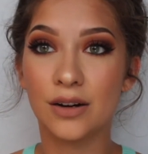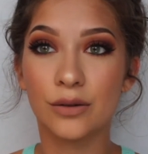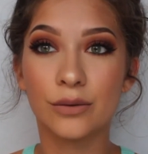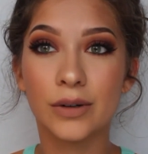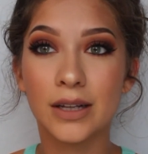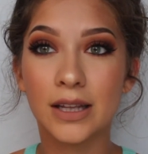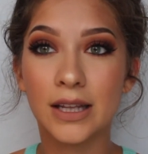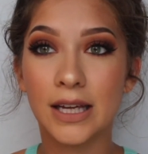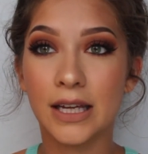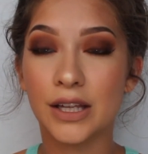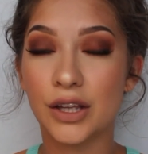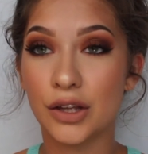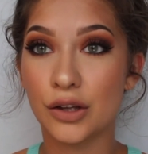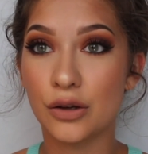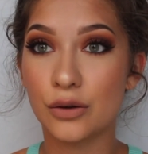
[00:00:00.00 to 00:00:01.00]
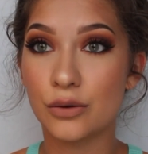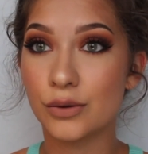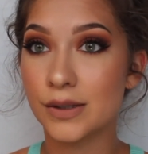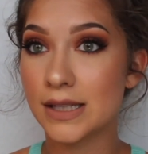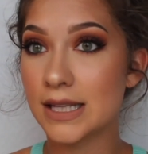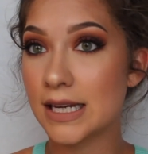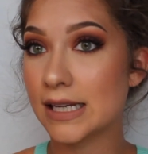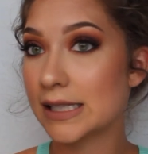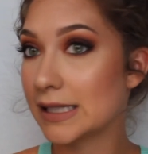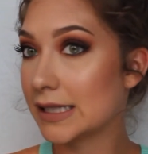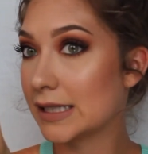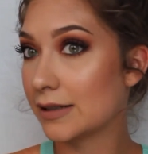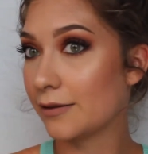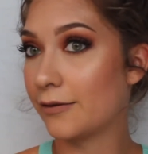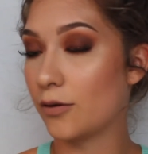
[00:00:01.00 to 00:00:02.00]
don't really use
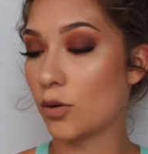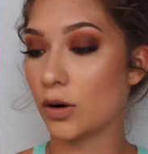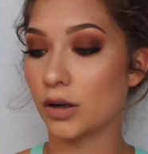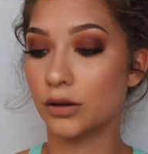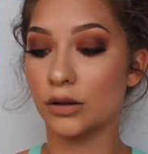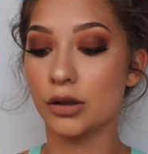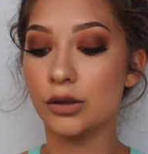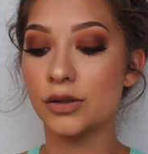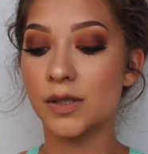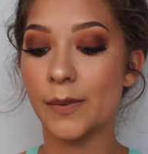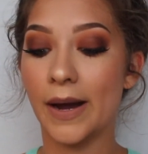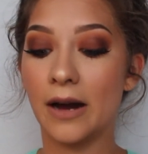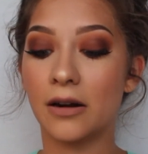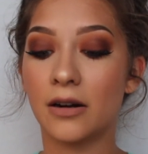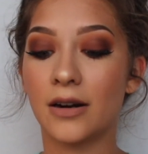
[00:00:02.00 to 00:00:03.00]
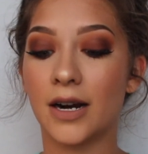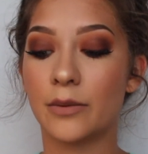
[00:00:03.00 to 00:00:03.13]
this for loose powder.